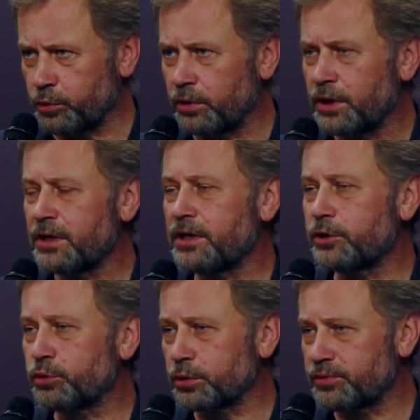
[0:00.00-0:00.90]
Even
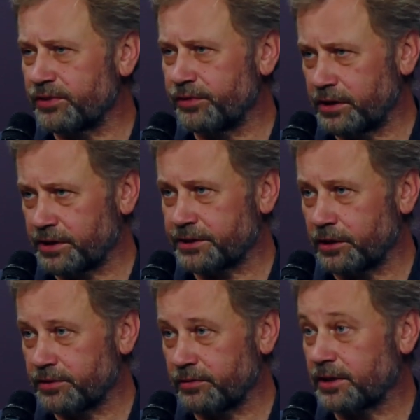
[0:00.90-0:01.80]
those who started
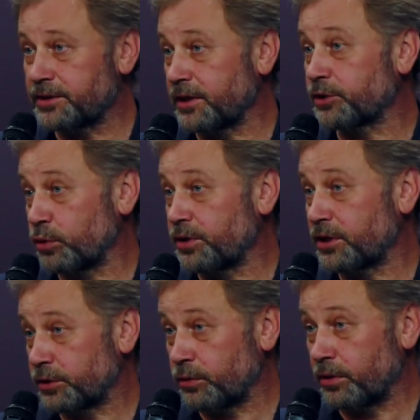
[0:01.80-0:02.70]
working half a year
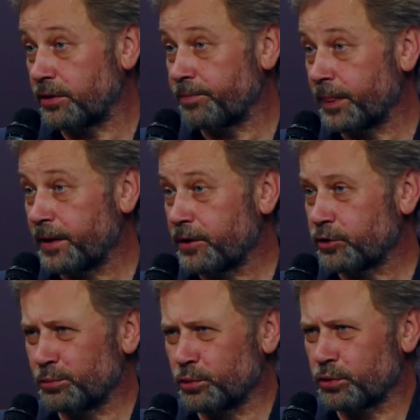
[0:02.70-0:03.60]
ago, so
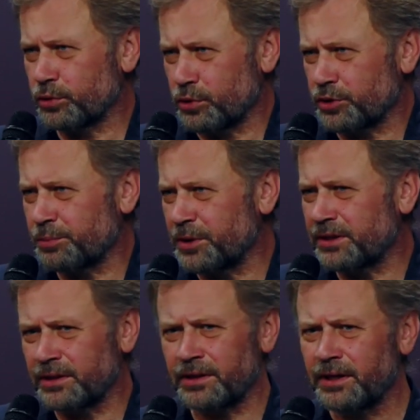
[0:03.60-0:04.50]
we understand
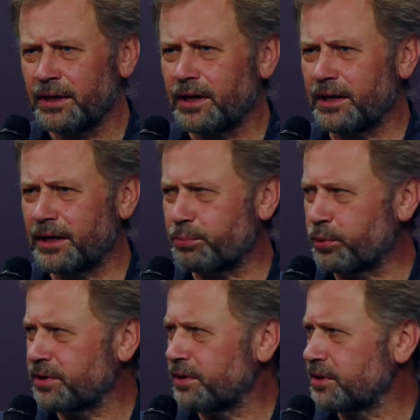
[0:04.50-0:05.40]
what they do. So
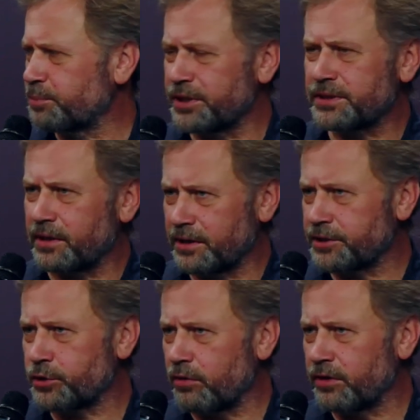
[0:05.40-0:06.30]
their activity
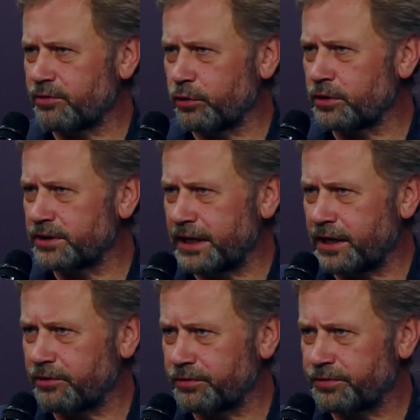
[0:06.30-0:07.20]
got
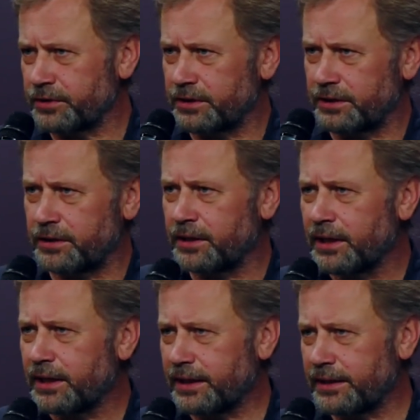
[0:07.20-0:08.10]
crystallized.
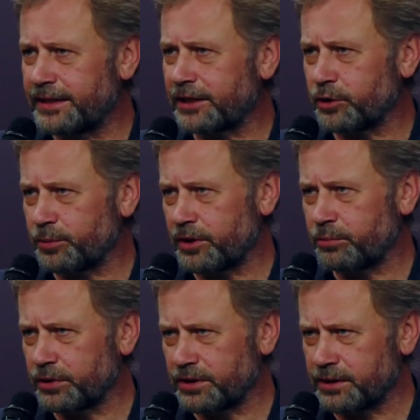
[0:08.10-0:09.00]
And um,
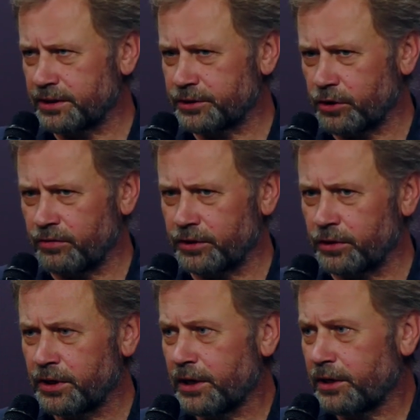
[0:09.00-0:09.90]
there are lists
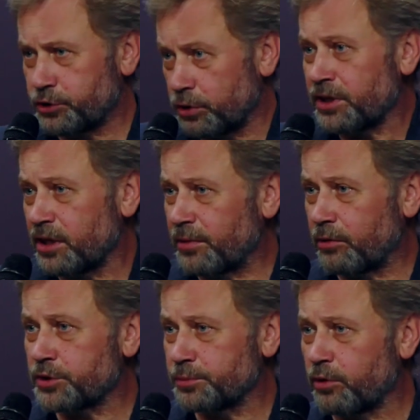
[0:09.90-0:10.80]
of registered
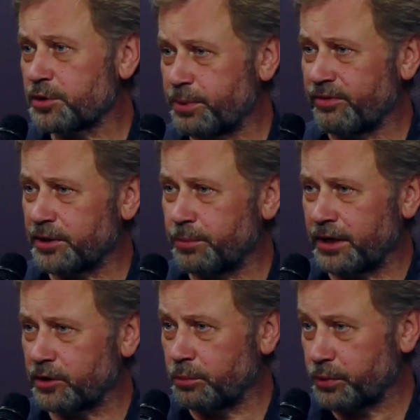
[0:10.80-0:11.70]
volunteers who
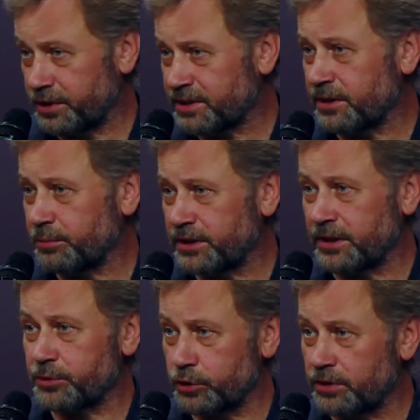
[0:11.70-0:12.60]
should be
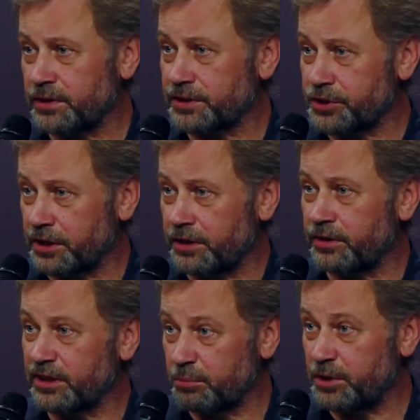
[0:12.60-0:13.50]
registered where, for
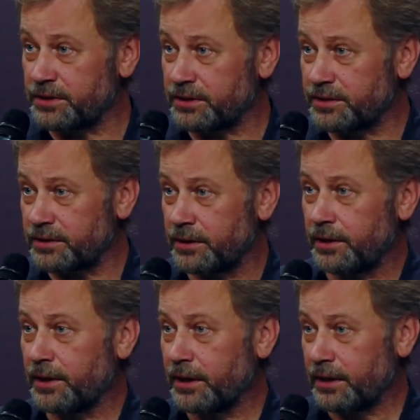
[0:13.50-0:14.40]
example, today I
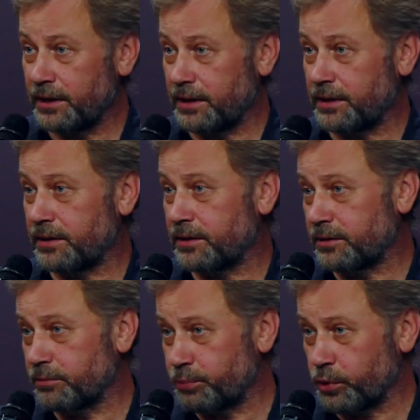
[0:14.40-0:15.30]
talked uh, with
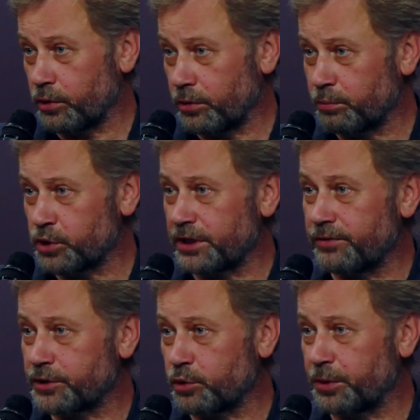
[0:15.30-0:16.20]
the
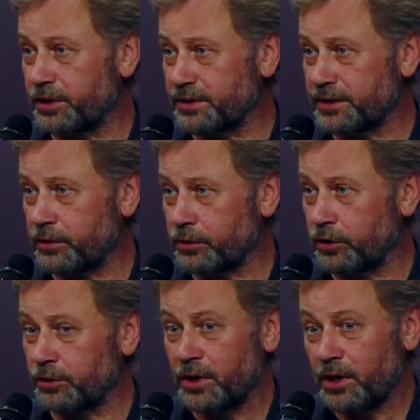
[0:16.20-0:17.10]
PrivatBank. We were talking
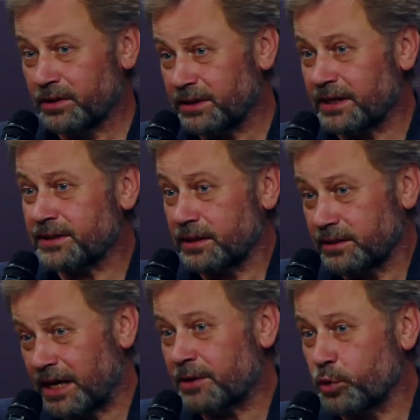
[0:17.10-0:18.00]
about
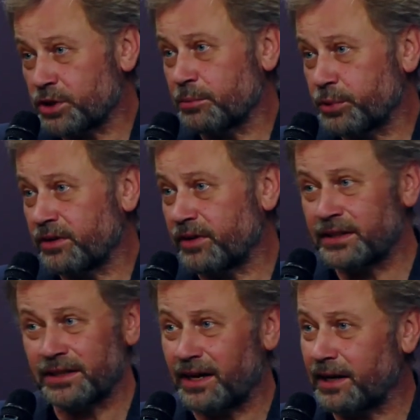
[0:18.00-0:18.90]
100,000
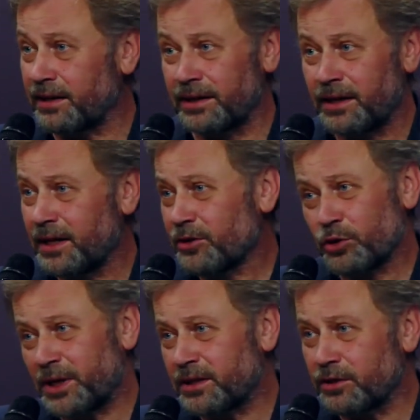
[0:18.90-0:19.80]
hryvnias a
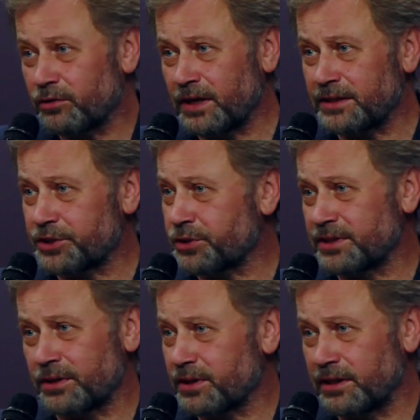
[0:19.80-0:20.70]
month.
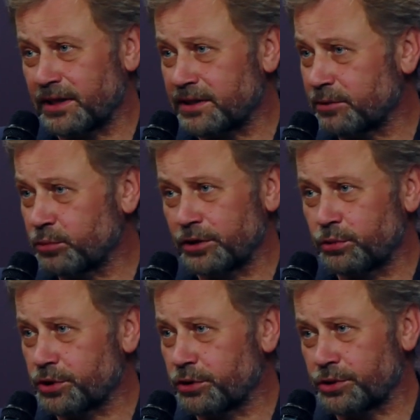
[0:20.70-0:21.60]
And they say, yes,
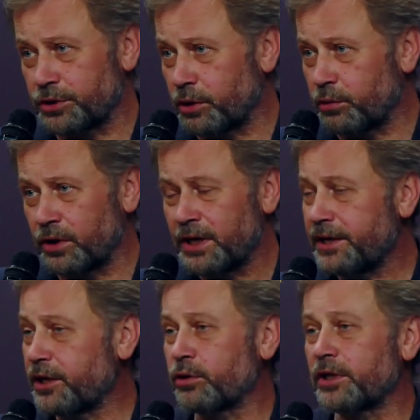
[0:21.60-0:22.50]
uh,
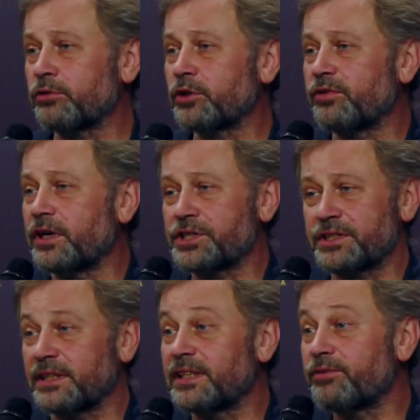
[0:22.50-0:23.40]
you can...
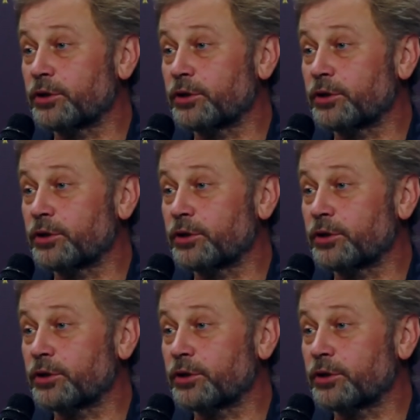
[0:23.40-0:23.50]
Um,